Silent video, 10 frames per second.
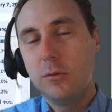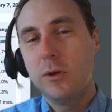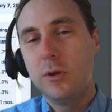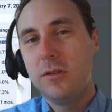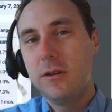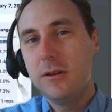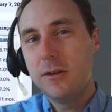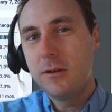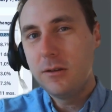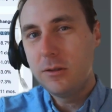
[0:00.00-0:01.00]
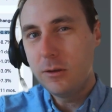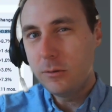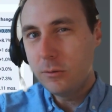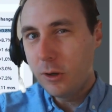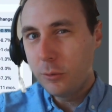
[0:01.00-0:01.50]
whereas the
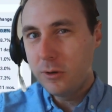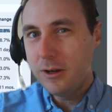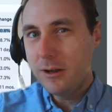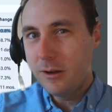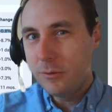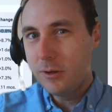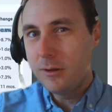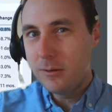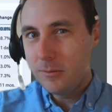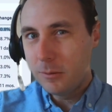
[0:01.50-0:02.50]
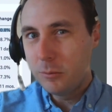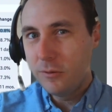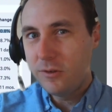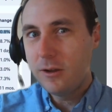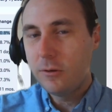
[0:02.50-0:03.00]
lowering of the number
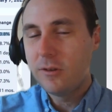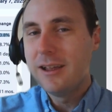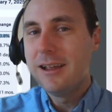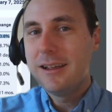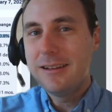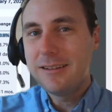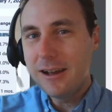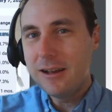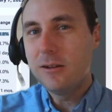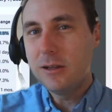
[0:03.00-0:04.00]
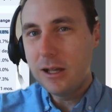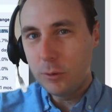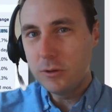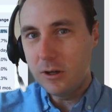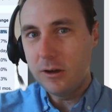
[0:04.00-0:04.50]
of sales, it's kind of
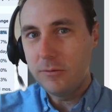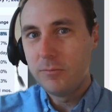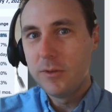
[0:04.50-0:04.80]
leveled off.